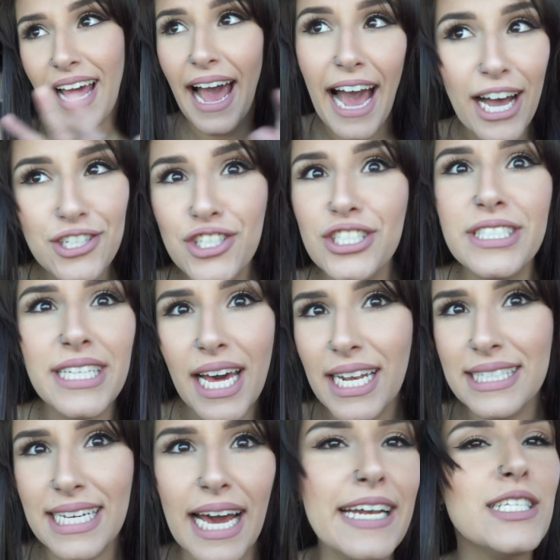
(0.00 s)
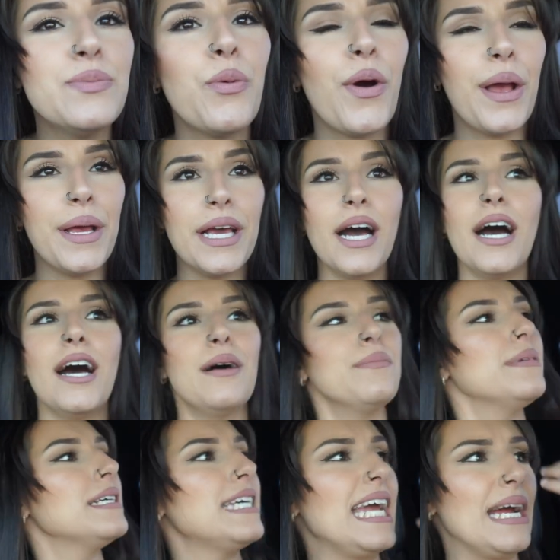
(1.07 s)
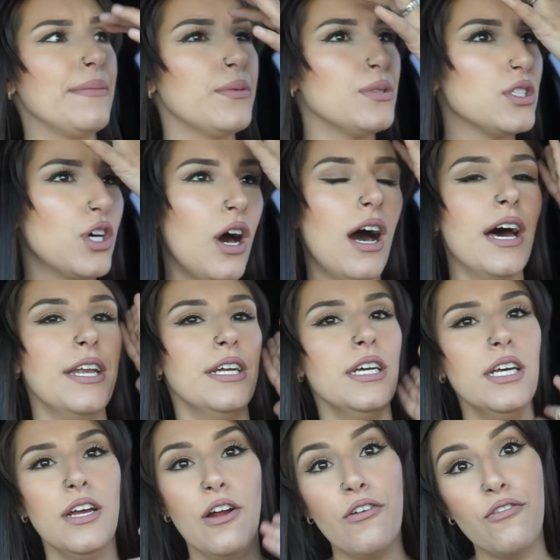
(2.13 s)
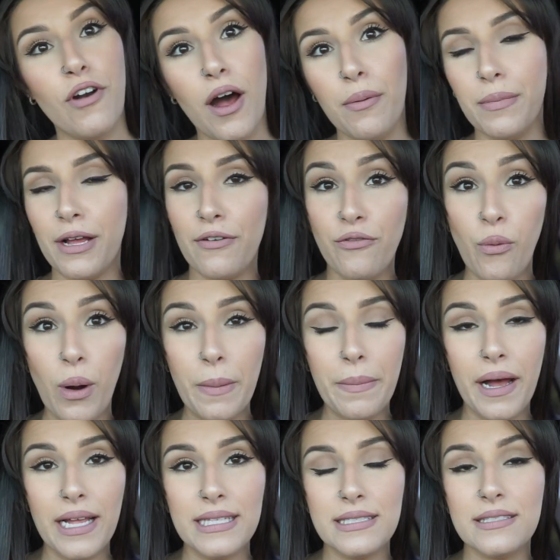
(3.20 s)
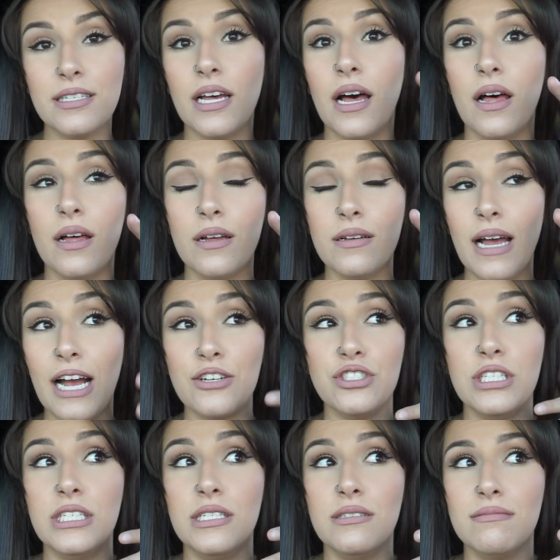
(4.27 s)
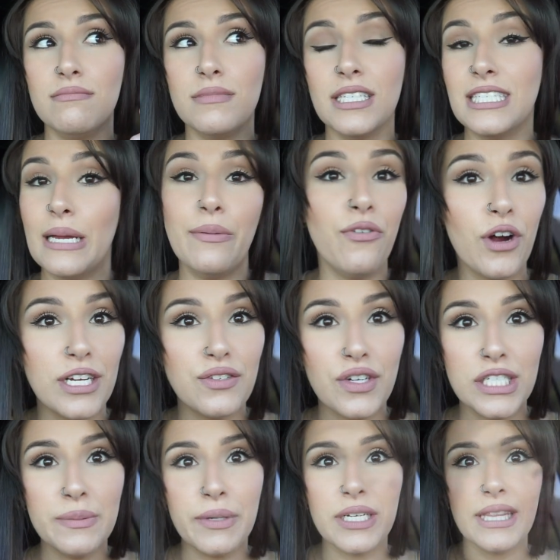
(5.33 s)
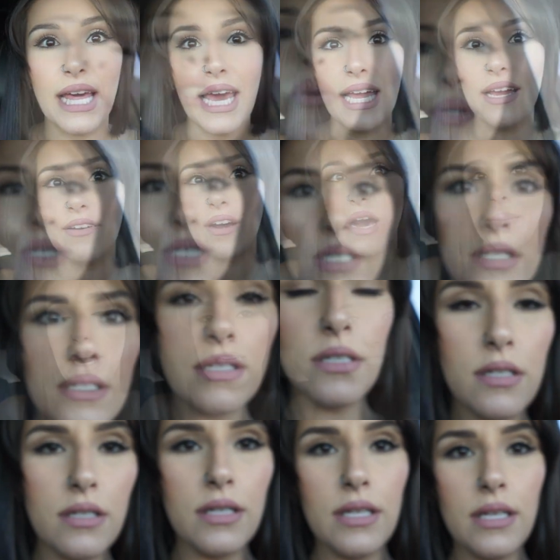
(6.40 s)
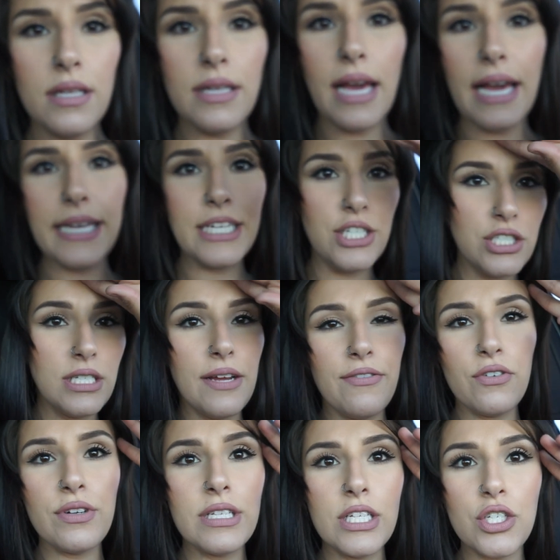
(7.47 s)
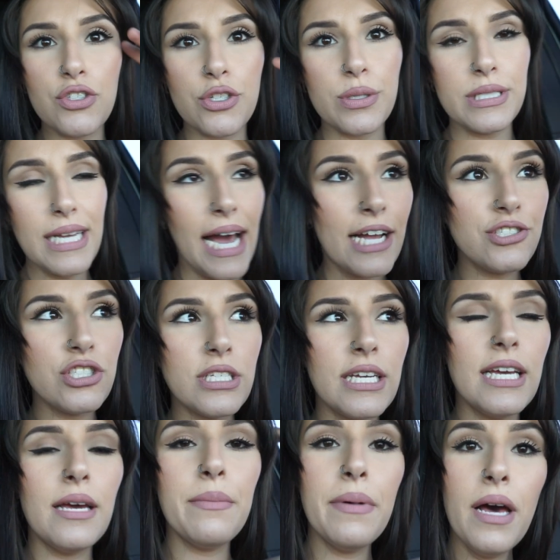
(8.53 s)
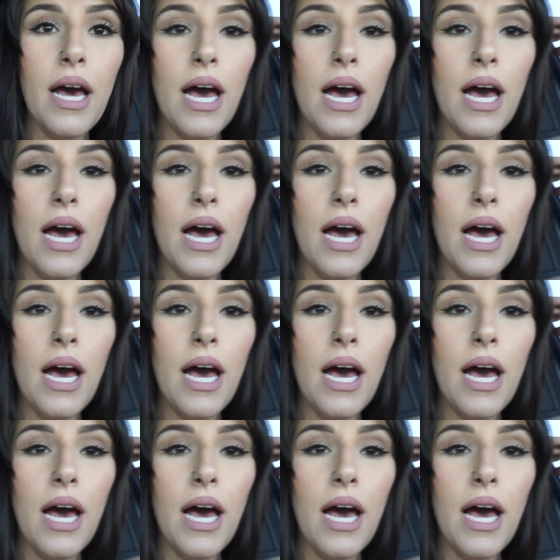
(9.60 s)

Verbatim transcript: Asher's not a daddy's boy. Cameron was gone from like 4 months to actually the day before his first birthday. Yeah, he just never really grew attached to him.